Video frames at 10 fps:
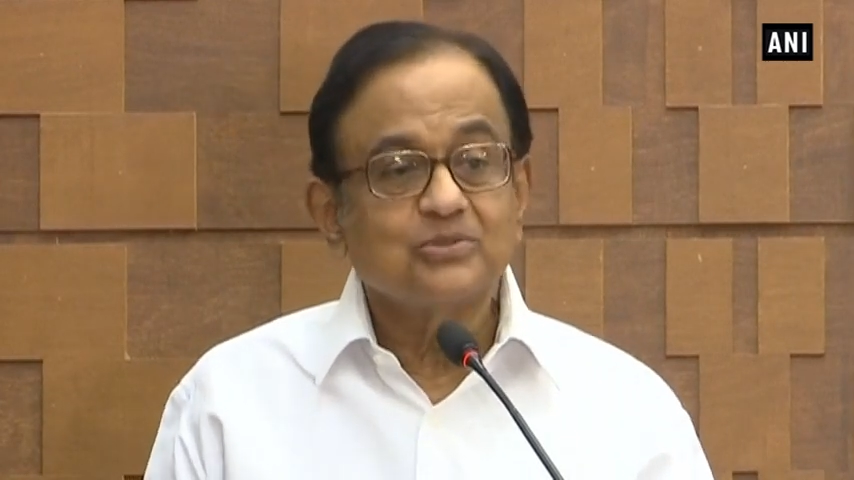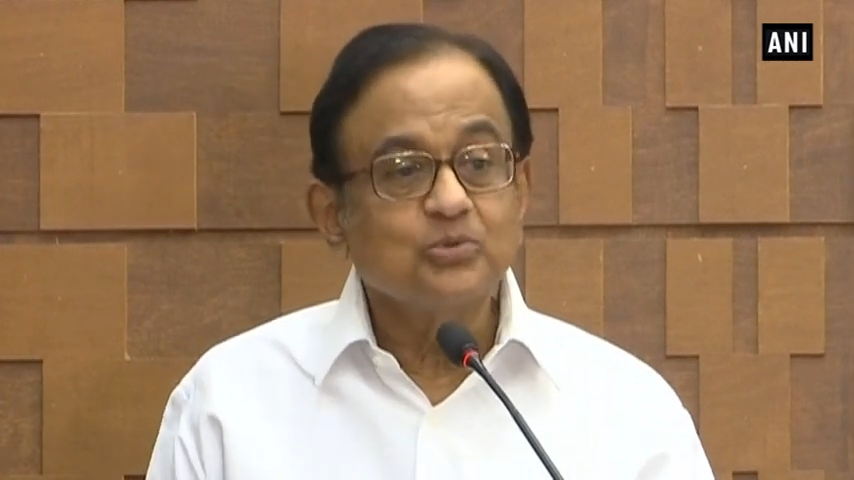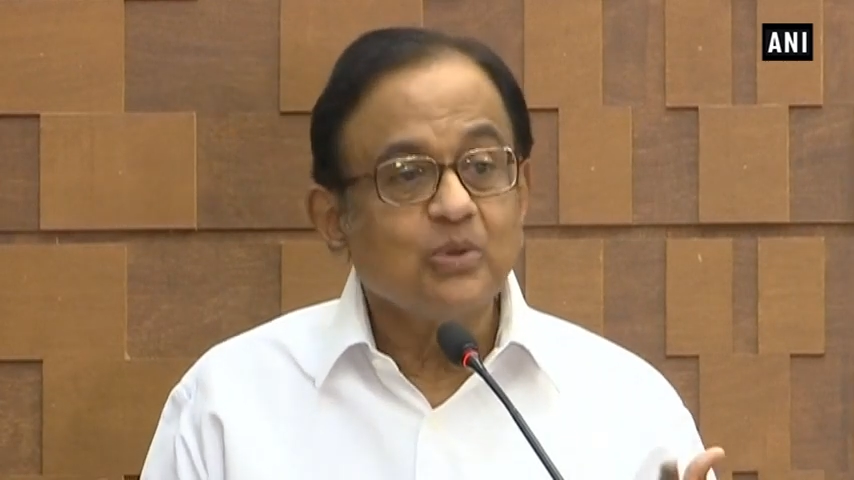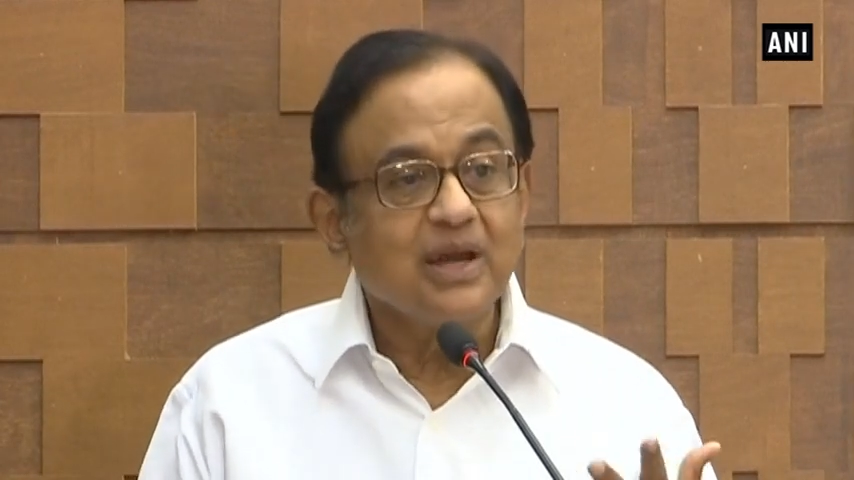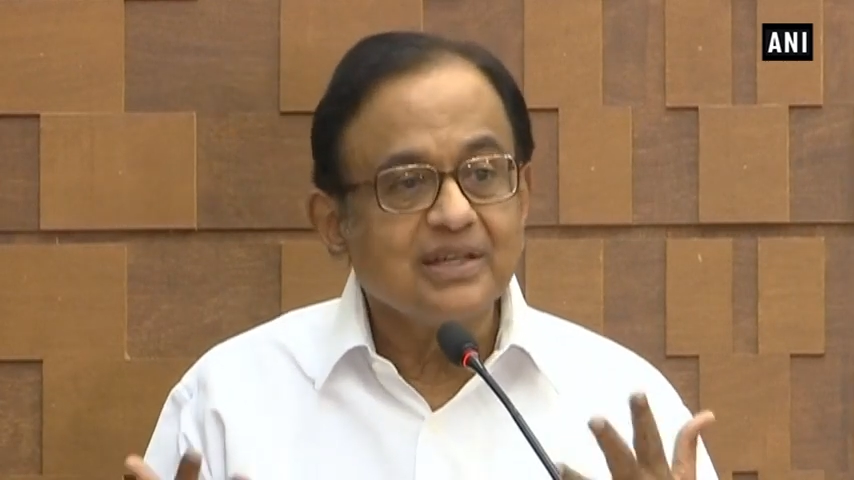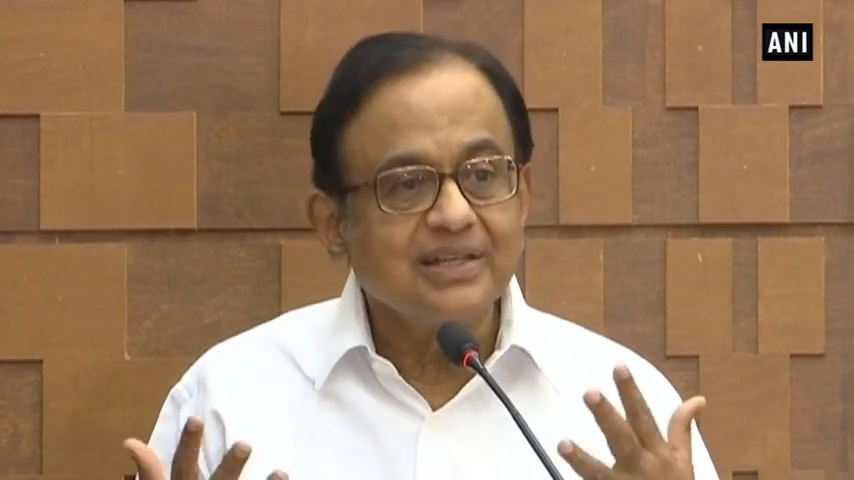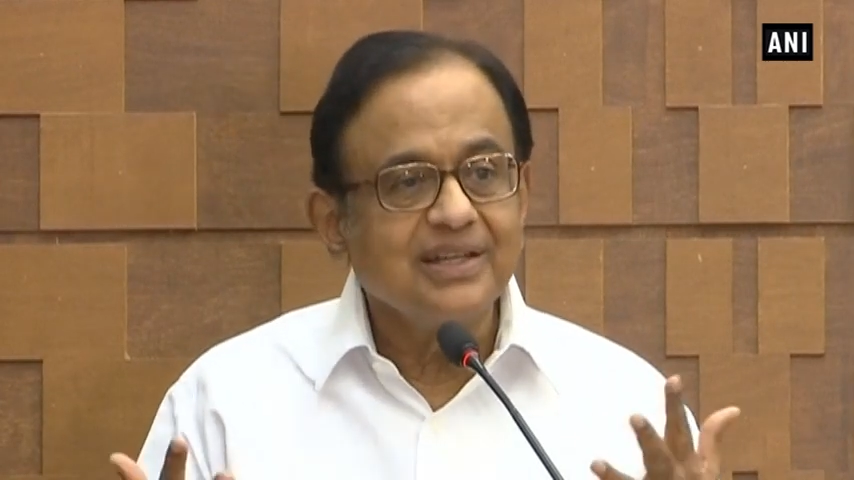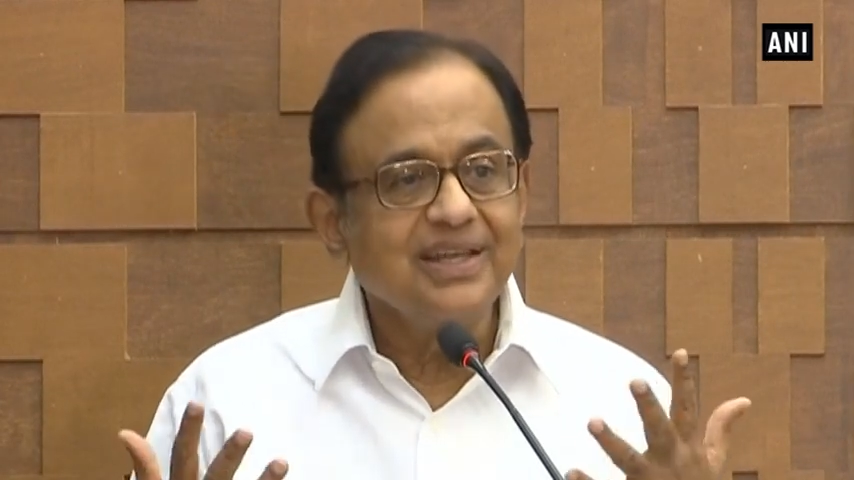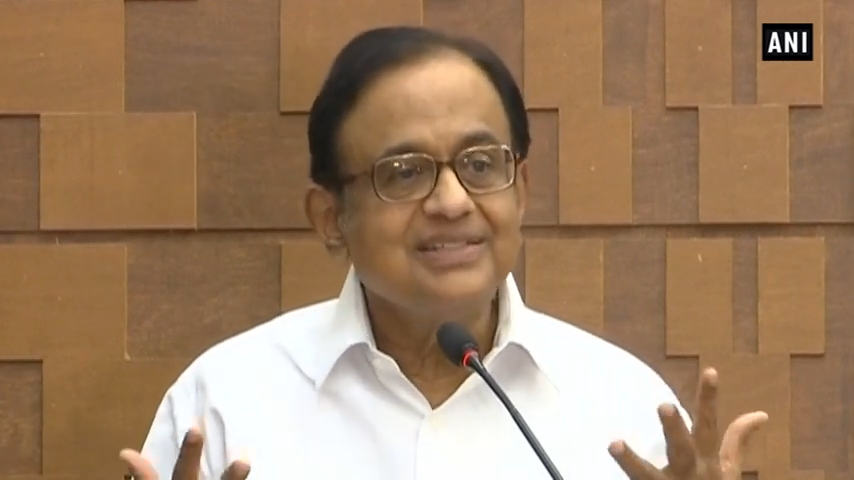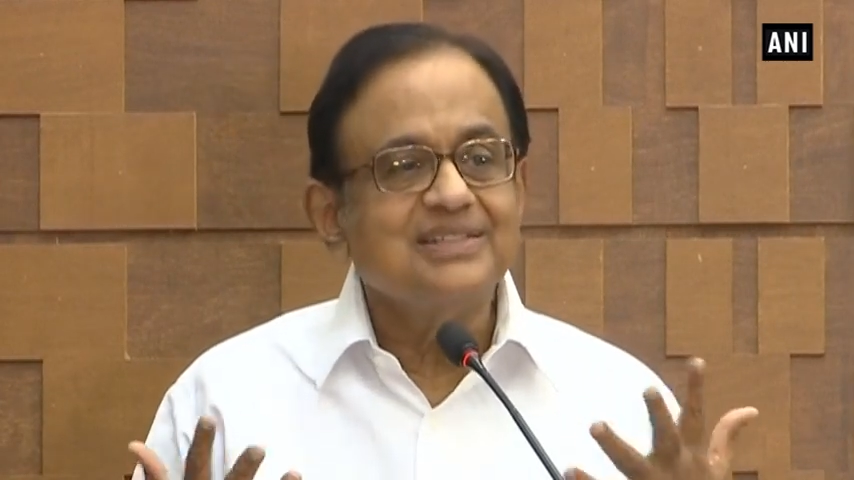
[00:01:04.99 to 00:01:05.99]

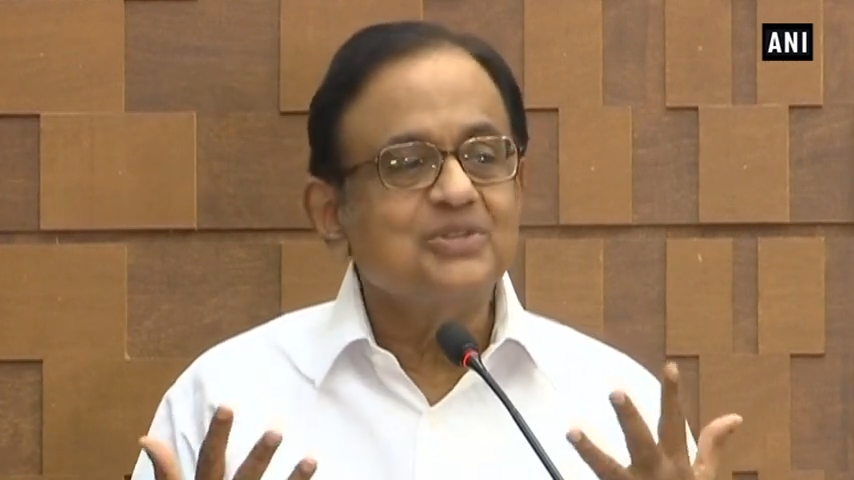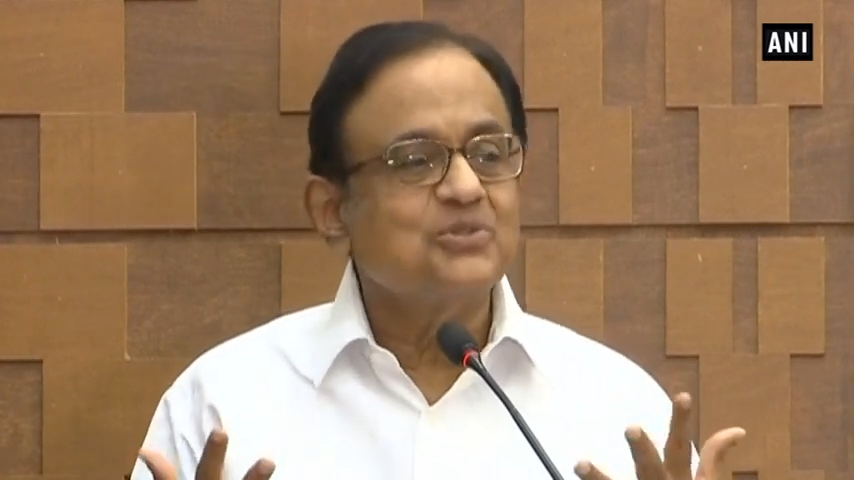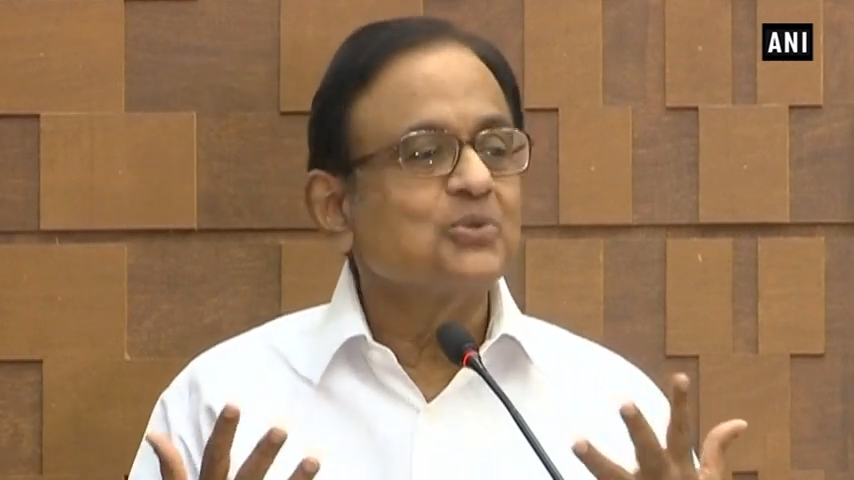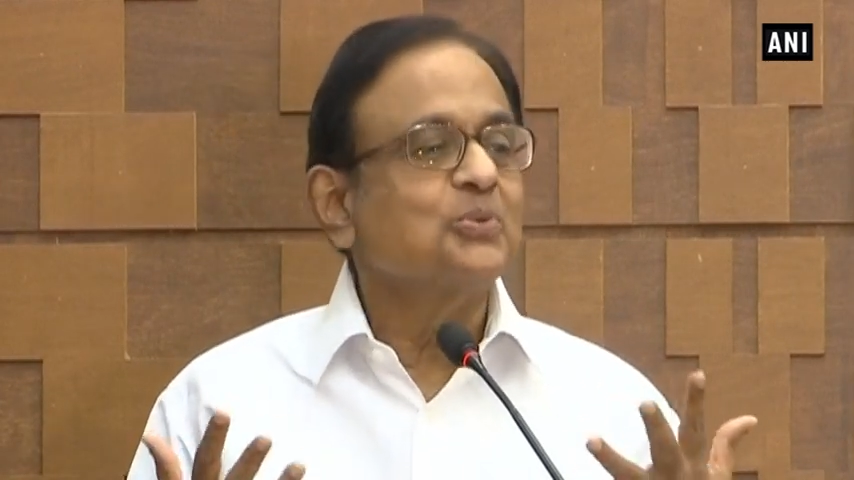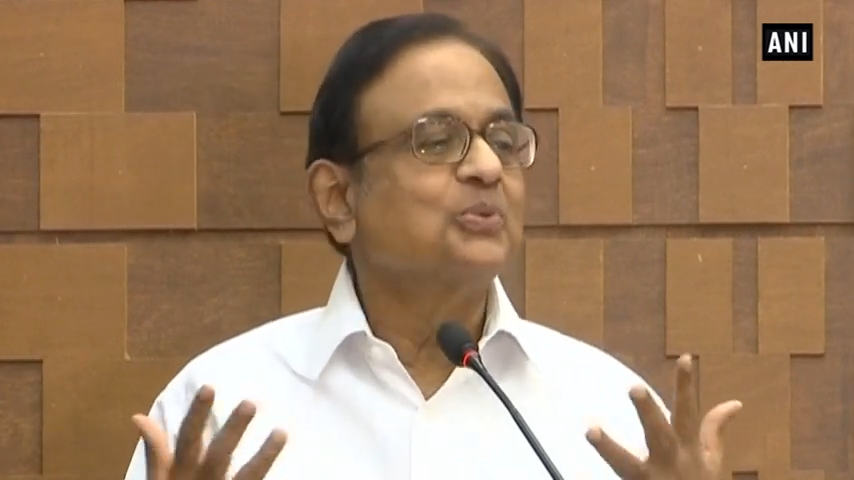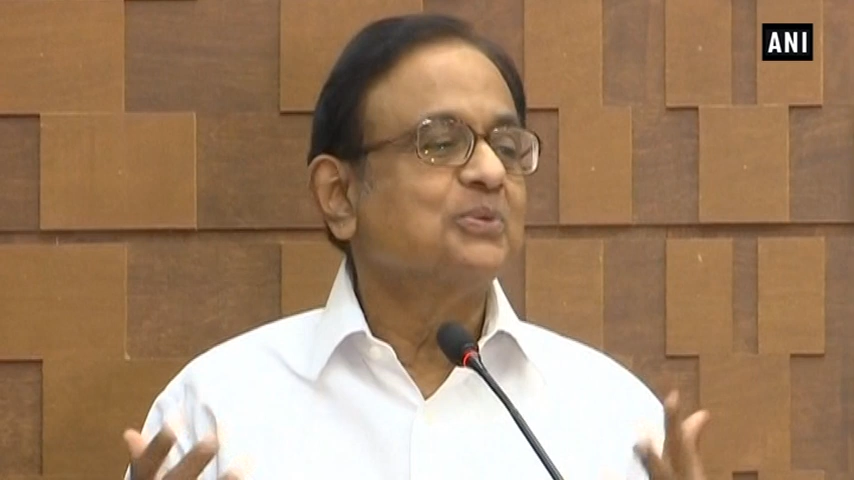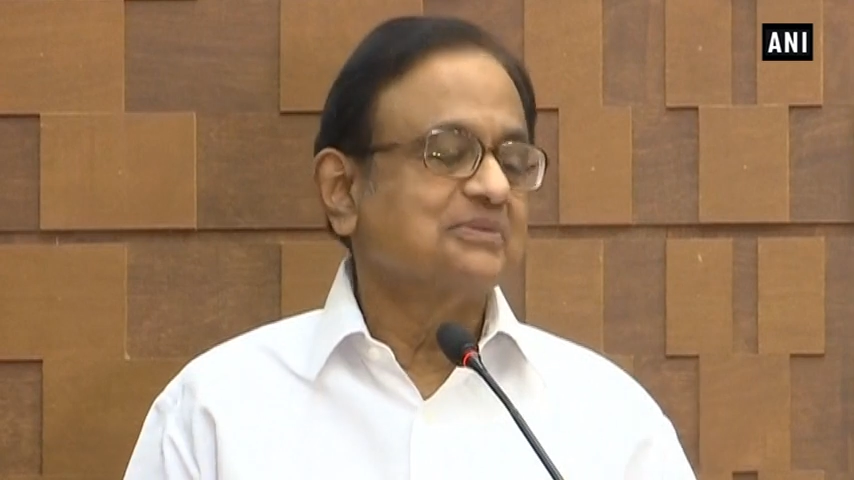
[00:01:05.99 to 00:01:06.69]
282.